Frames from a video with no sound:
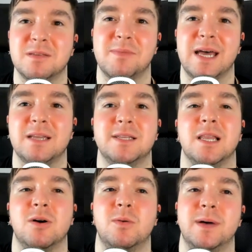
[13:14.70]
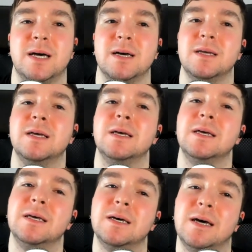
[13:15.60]
to the bed a little bit. Yeah.
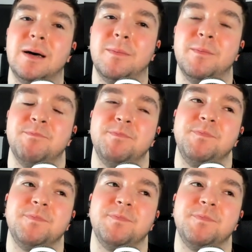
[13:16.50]
Um,